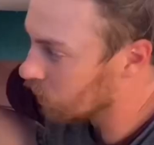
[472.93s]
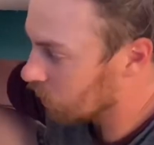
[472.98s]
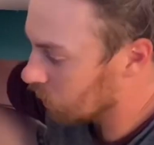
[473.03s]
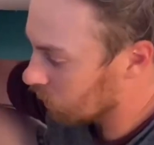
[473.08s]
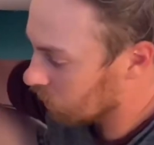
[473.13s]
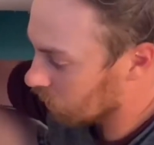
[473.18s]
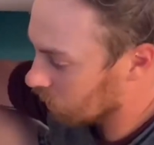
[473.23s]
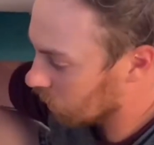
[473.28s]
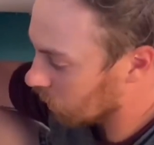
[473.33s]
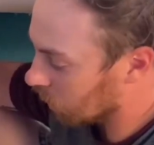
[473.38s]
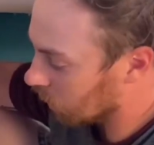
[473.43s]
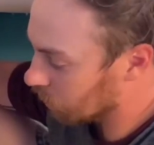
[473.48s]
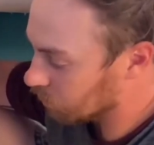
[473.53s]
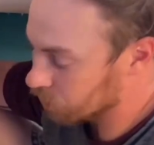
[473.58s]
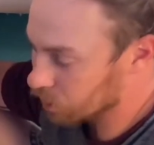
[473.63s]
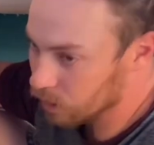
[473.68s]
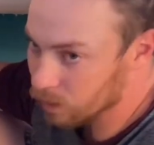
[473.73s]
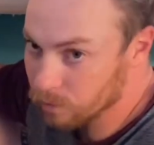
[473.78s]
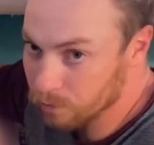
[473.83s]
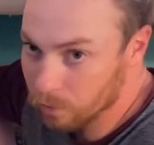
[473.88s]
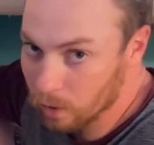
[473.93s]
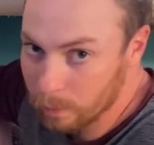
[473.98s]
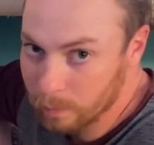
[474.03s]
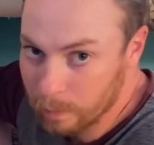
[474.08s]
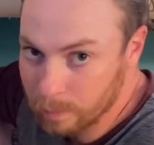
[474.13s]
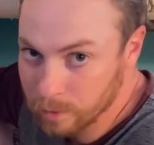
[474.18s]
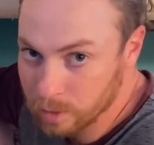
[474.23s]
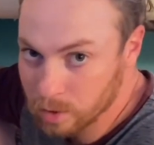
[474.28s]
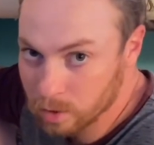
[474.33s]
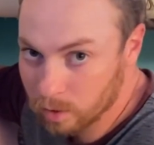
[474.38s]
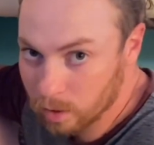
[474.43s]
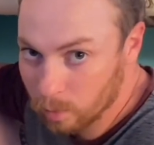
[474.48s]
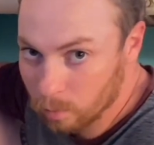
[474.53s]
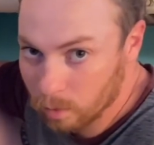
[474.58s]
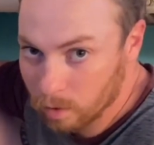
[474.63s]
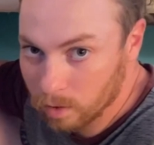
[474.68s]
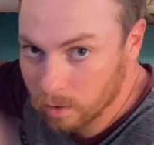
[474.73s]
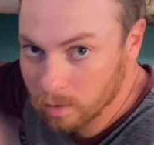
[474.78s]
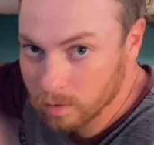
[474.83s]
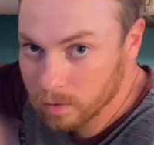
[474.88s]
I'm just going to frame up a straight
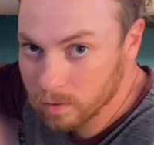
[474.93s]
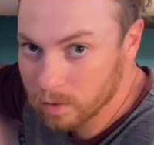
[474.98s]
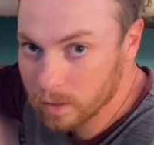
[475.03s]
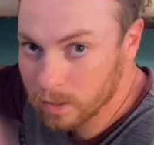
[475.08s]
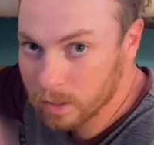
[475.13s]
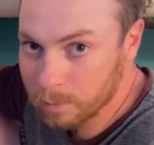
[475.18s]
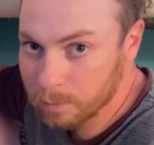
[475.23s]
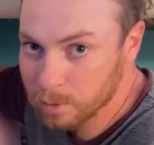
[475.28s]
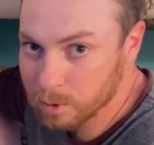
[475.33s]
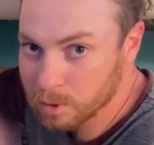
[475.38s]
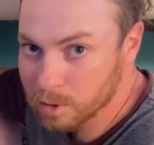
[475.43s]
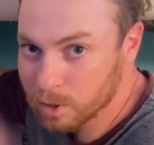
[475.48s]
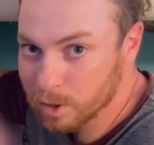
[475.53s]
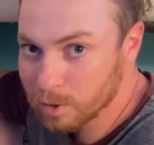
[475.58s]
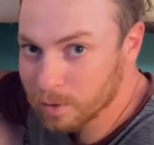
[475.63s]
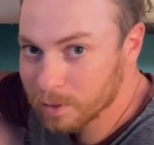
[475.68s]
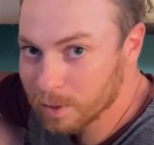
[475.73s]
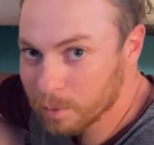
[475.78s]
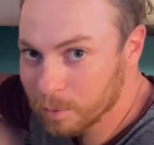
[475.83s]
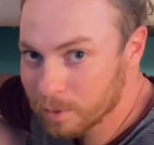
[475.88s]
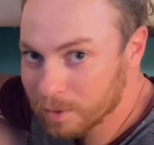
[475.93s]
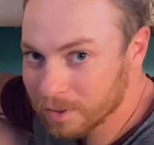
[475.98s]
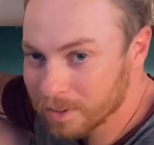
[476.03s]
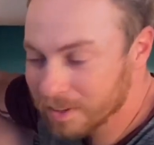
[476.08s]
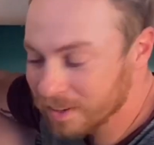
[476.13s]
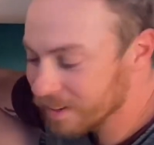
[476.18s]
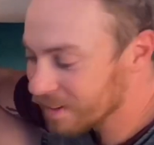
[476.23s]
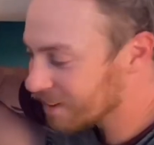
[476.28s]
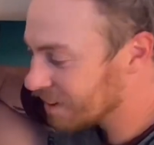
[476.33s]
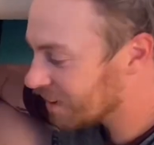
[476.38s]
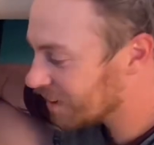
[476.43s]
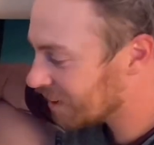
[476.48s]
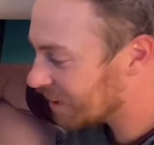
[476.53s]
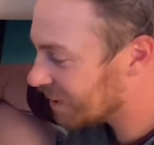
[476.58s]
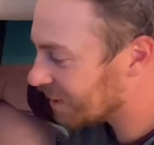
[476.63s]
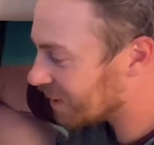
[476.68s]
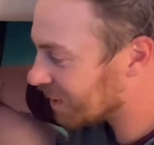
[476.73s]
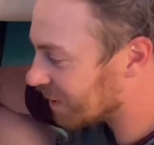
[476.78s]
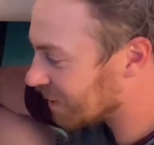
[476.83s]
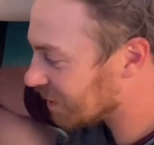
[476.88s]
wall like I'm used to doing at work,
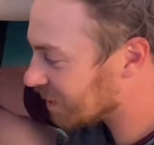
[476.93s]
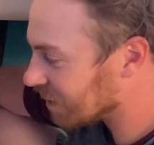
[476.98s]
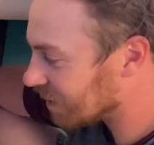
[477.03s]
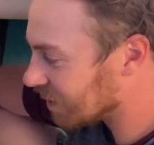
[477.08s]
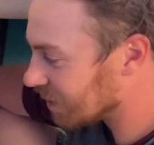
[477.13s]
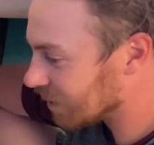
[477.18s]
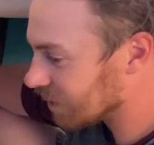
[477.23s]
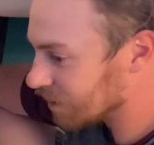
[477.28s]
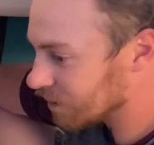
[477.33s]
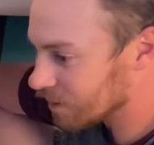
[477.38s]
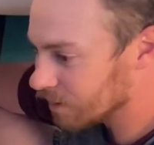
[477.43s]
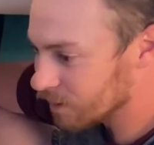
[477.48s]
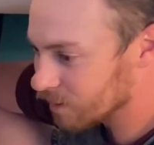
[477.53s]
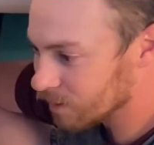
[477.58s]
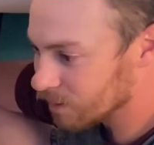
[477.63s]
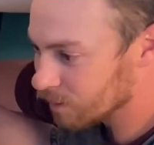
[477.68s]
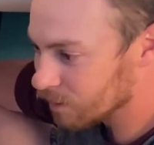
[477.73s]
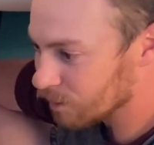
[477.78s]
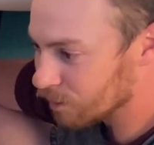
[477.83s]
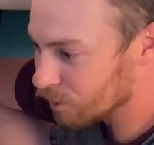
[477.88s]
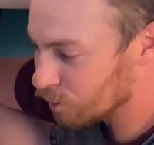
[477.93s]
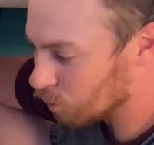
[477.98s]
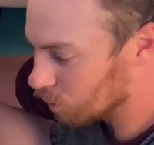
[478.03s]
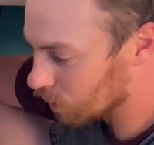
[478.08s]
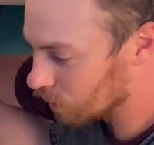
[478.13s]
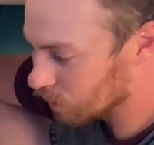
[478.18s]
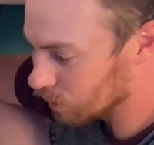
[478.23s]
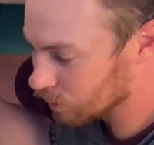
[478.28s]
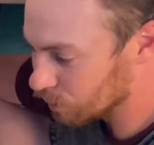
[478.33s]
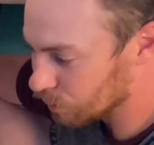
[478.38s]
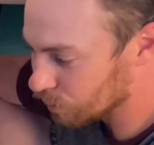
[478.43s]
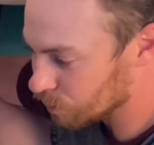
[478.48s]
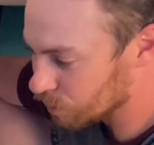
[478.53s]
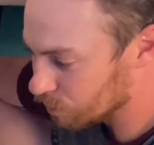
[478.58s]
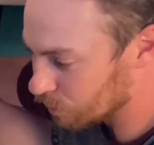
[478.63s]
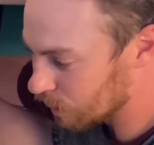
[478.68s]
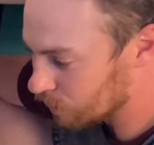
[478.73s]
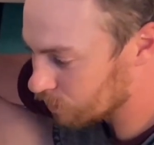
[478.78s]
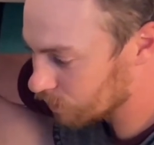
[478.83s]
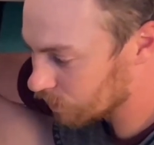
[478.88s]
and we're going to lose
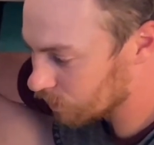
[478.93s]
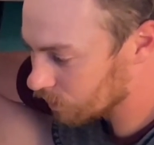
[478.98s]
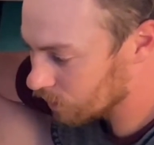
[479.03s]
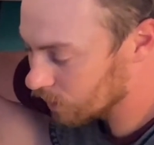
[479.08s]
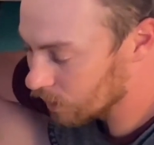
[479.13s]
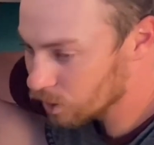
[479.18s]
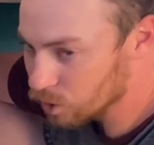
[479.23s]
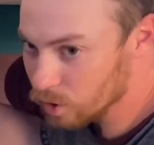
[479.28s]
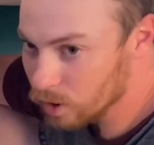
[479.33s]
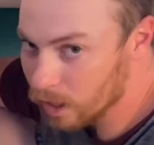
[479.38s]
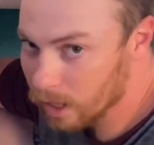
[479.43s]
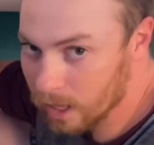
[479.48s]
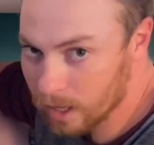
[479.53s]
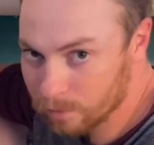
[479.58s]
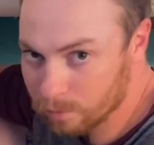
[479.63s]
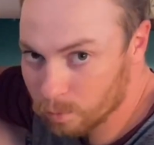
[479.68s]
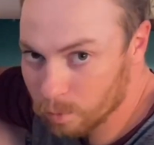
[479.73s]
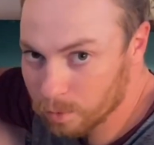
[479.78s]
maybe 1.5 inches worth